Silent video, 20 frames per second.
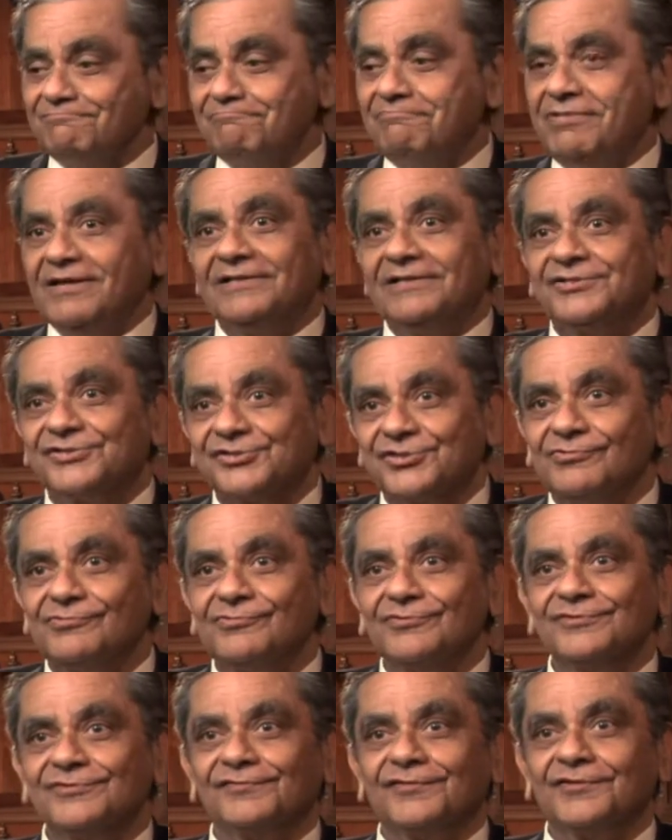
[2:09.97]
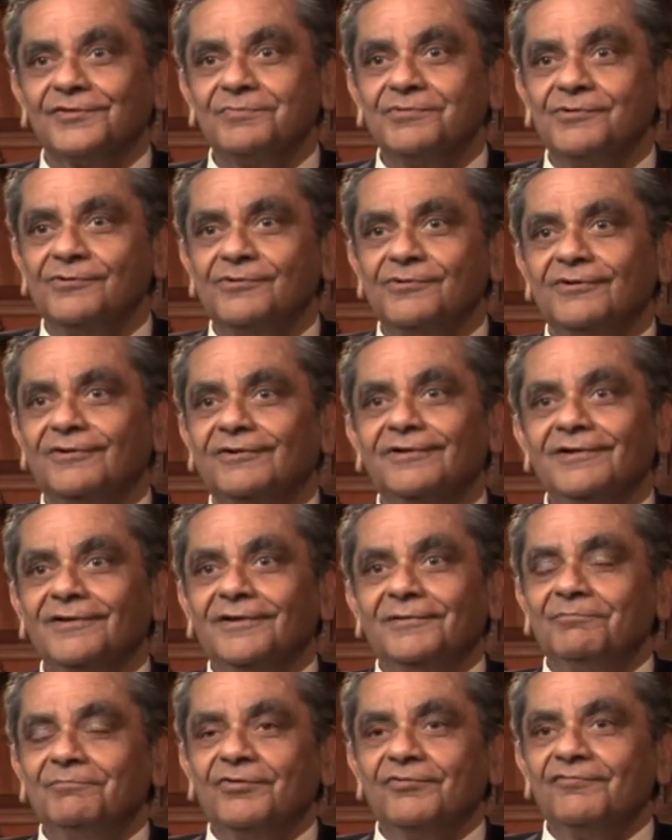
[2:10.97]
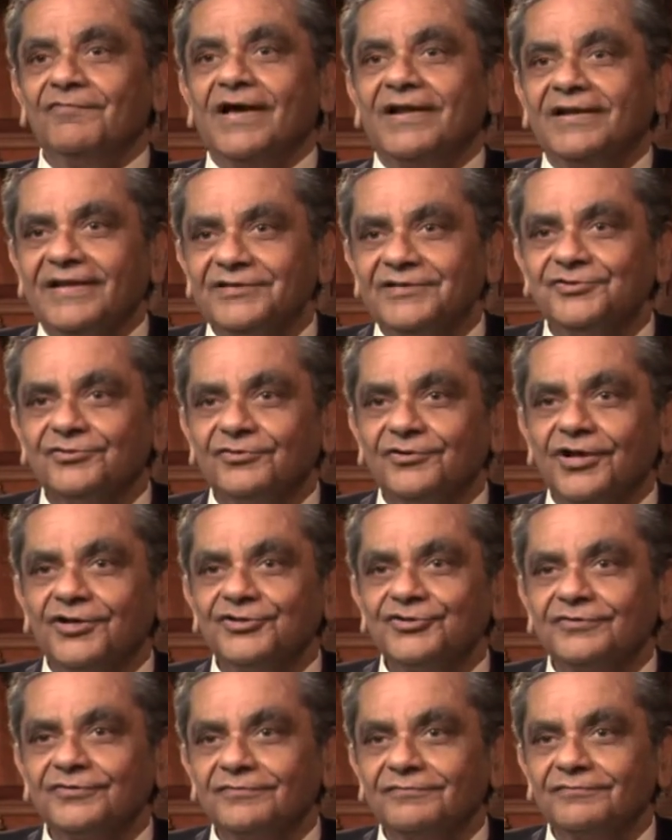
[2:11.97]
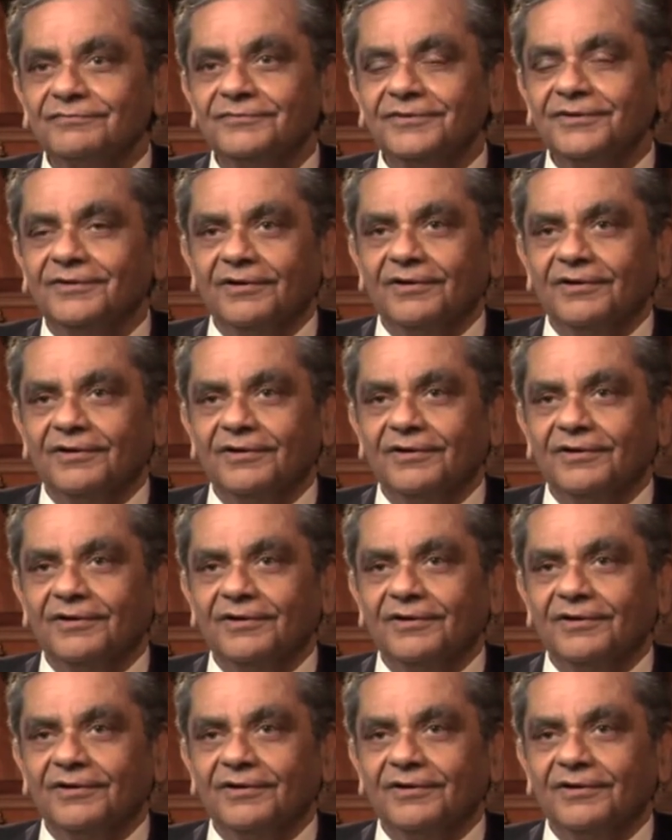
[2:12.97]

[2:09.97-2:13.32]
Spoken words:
build schools for the poor, provide education,